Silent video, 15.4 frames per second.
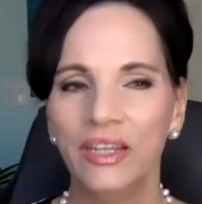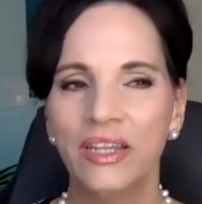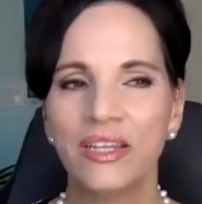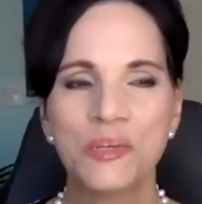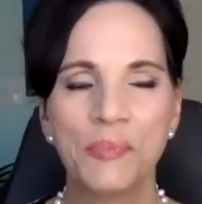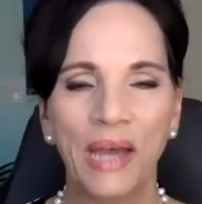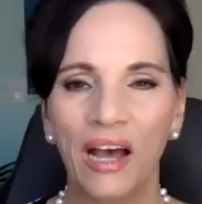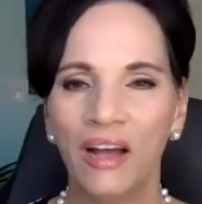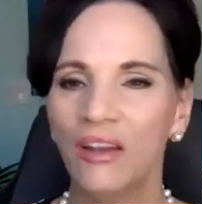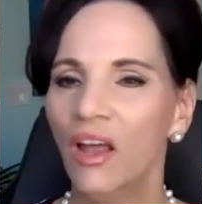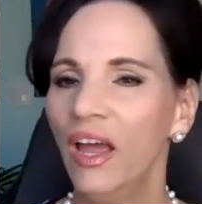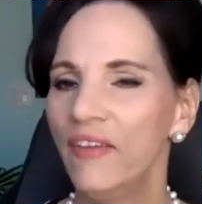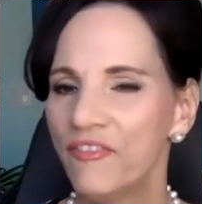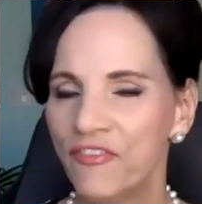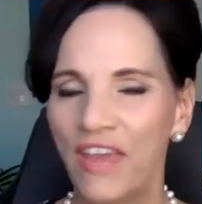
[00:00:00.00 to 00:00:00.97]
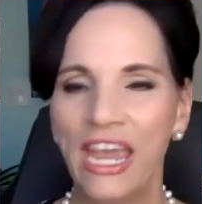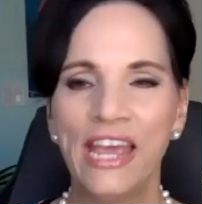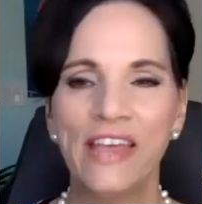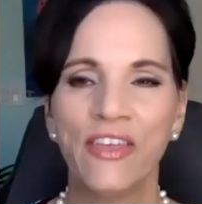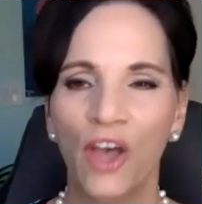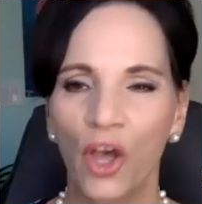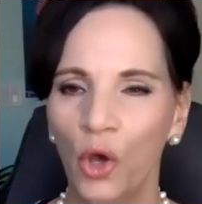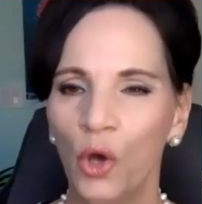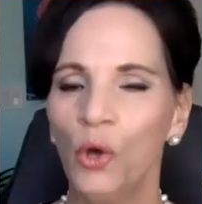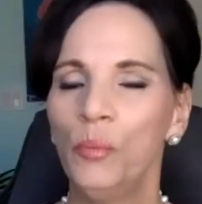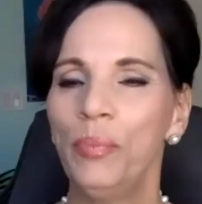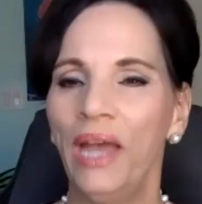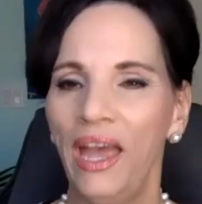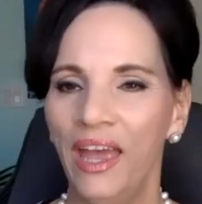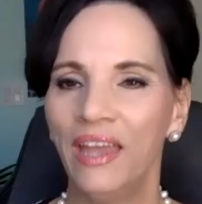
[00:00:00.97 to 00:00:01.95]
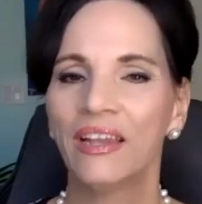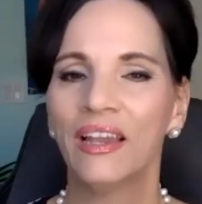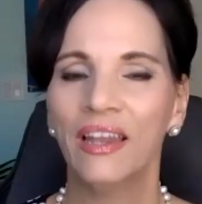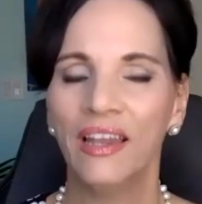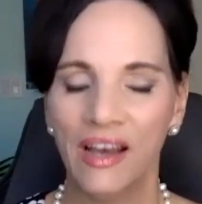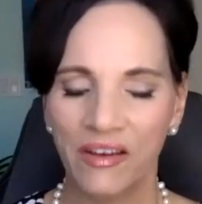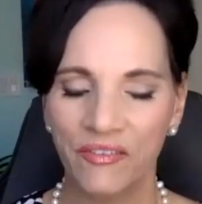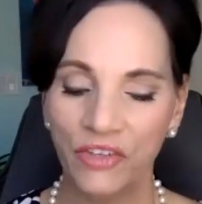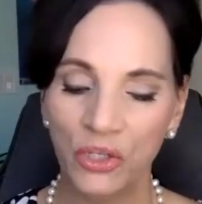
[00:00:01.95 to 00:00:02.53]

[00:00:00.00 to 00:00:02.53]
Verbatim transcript: It's about faith, hope, and love.